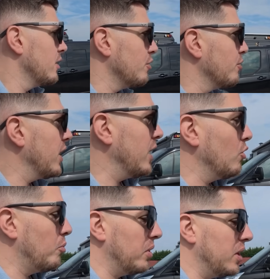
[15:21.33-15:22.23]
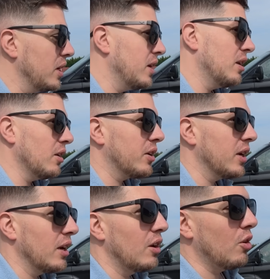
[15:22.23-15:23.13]
the van will be
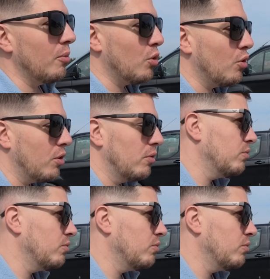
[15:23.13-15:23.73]
looking a lot more,